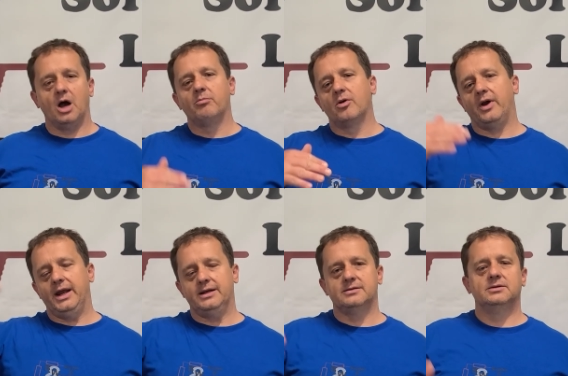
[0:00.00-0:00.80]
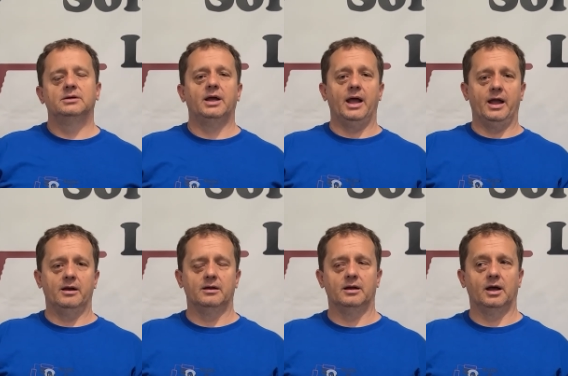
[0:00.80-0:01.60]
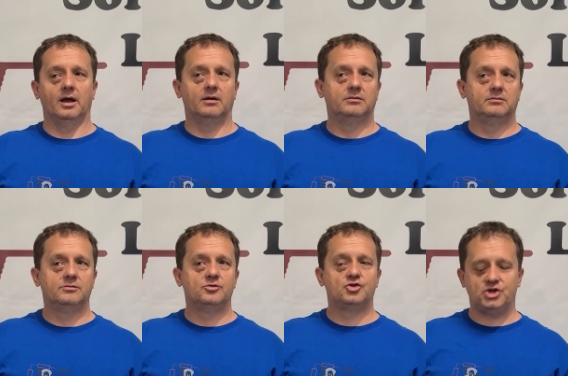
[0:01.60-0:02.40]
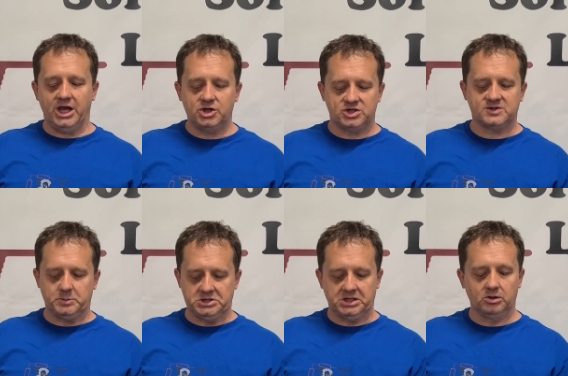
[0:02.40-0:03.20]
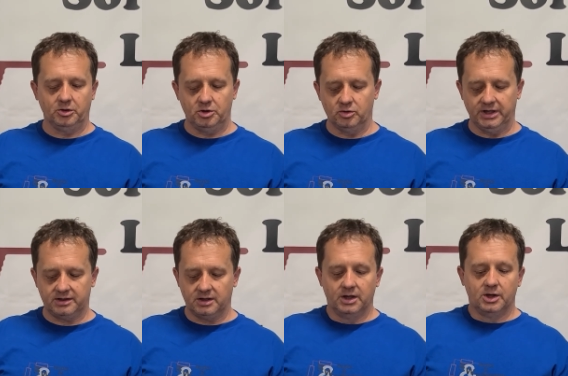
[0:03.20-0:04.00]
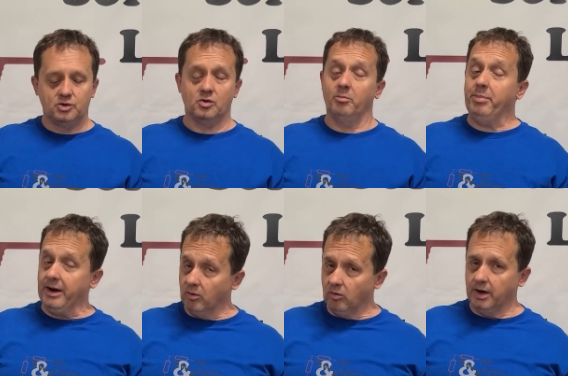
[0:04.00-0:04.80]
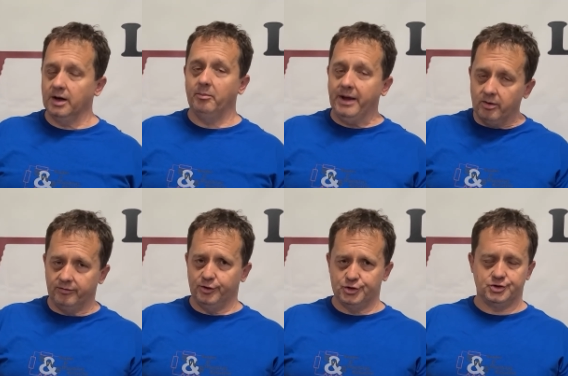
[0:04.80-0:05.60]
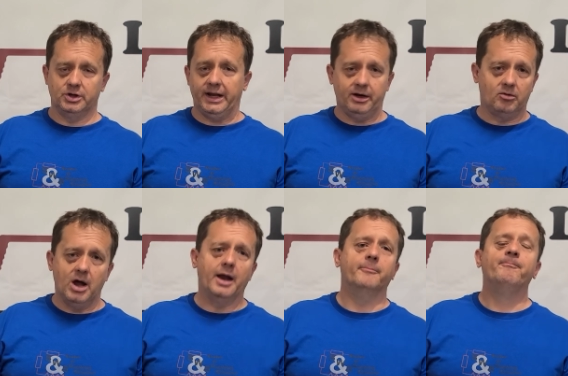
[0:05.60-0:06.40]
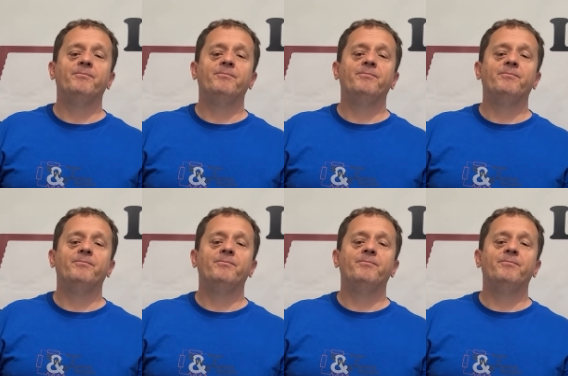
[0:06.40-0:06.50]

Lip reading: upgrade and change this particular unit to a better one, a better version later on.